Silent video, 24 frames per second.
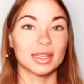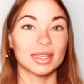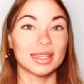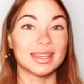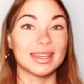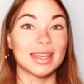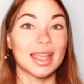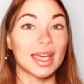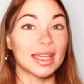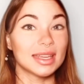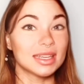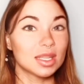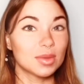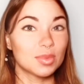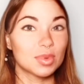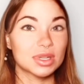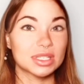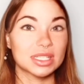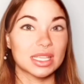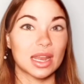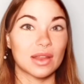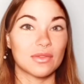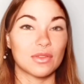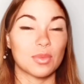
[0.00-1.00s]

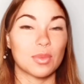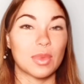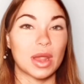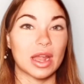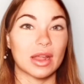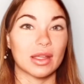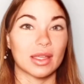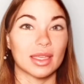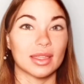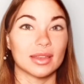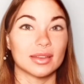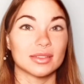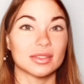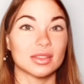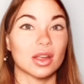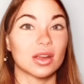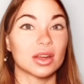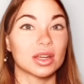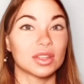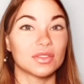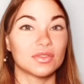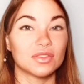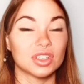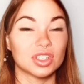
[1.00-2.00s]
90% of Americans
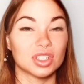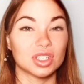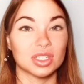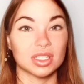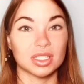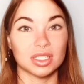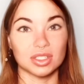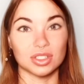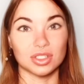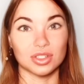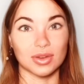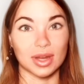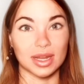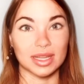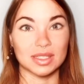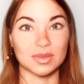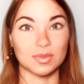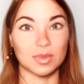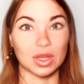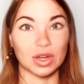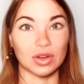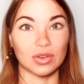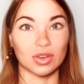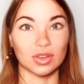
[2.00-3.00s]
are deficient in trace
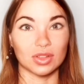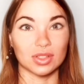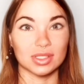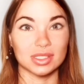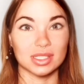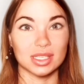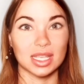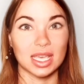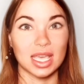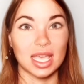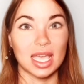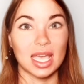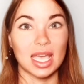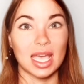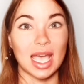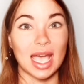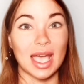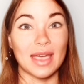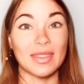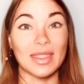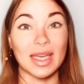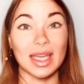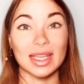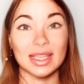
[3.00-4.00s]
minerals,
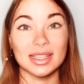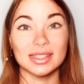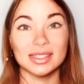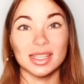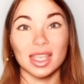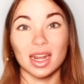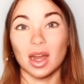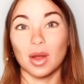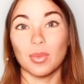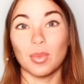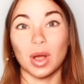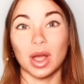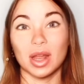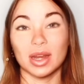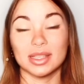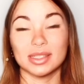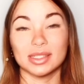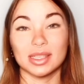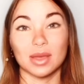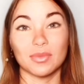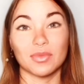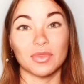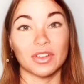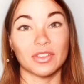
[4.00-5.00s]
and that can set our
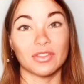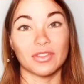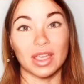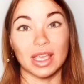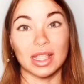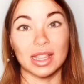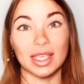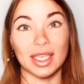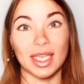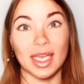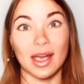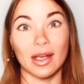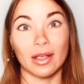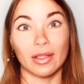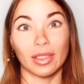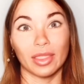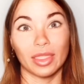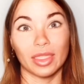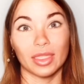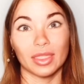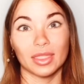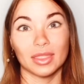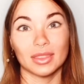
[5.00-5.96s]
bodies up for failing health.